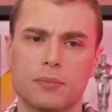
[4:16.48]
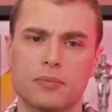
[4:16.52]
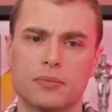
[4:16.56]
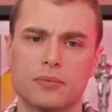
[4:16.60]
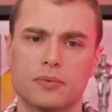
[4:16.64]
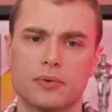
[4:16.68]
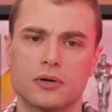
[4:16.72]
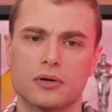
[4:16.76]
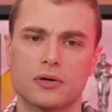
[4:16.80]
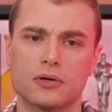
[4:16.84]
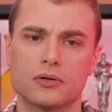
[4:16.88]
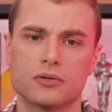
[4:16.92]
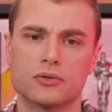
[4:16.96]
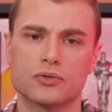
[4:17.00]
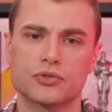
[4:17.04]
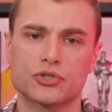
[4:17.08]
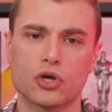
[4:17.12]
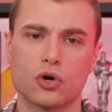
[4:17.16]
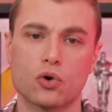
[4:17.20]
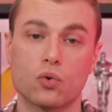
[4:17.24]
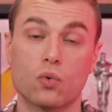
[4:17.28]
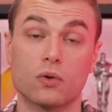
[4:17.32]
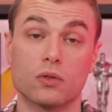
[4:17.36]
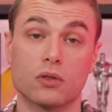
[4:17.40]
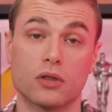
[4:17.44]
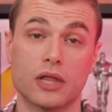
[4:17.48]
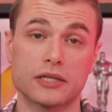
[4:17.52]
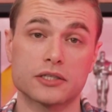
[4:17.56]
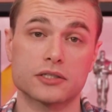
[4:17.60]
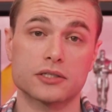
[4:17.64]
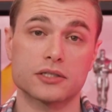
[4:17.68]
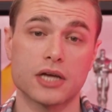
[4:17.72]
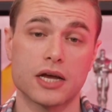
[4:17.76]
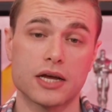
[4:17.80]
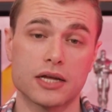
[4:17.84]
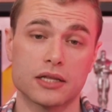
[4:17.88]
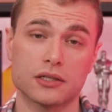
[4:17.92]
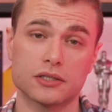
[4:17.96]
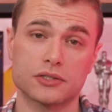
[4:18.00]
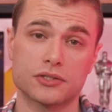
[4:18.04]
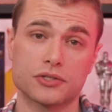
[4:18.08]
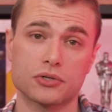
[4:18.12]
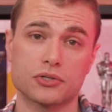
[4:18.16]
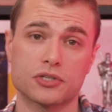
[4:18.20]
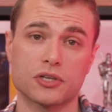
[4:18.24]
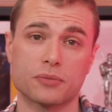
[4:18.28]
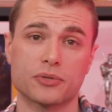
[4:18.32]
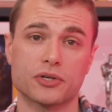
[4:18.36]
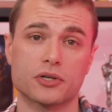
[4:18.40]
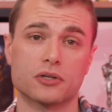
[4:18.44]
are probably going to play into that.
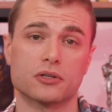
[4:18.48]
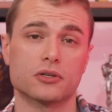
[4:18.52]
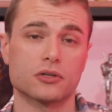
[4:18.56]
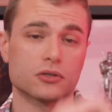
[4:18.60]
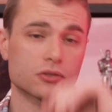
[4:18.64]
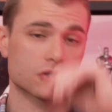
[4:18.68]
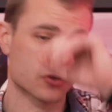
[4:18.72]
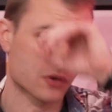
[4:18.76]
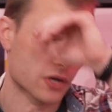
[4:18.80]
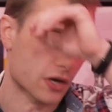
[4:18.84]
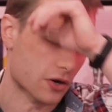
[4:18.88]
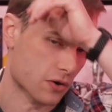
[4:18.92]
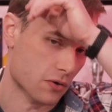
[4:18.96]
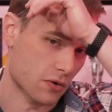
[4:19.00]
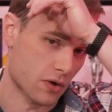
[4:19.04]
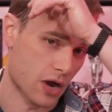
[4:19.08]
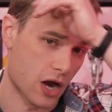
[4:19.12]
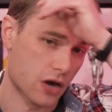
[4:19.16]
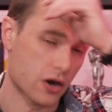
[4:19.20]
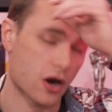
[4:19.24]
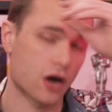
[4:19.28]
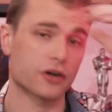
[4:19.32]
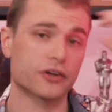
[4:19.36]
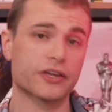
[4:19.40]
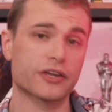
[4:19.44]
But uh, yes,